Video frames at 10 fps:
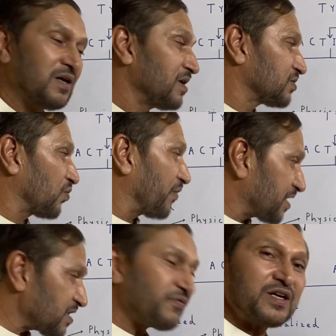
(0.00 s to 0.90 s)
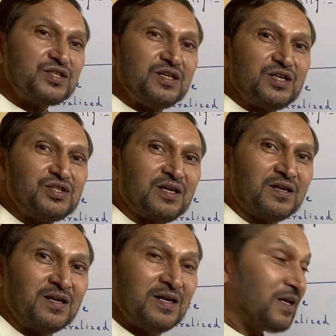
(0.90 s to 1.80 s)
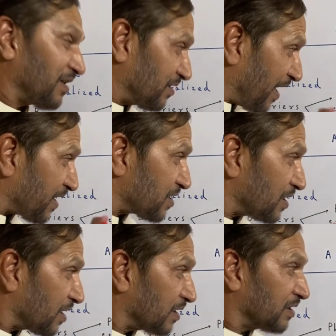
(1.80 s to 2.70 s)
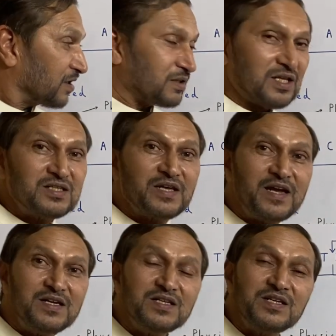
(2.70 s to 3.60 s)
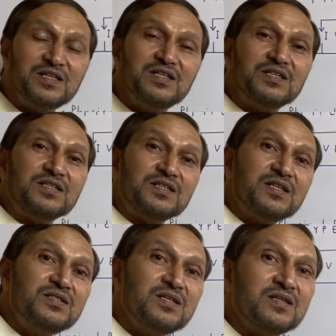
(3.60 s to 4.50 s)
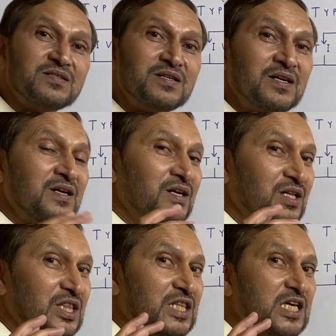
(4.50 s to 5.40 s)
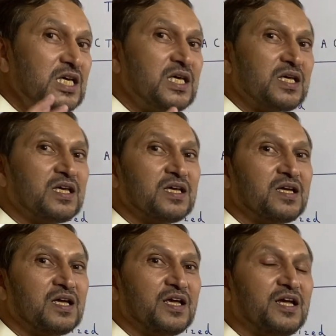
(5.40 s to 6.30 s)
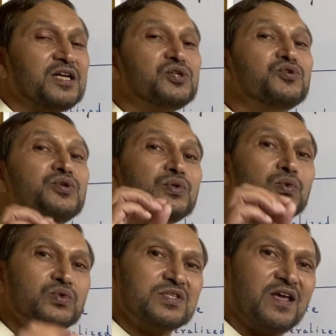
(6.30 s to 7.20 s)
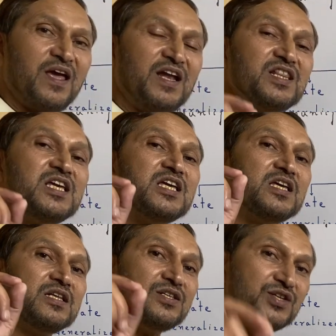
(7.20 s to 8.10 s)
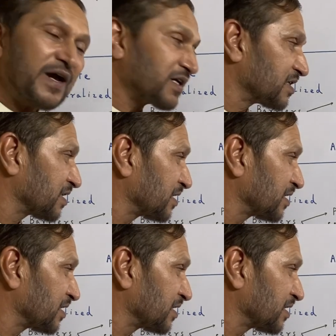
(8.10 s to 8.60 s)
So what is vaccination? That the scientists and the researchers, they introduce and they inject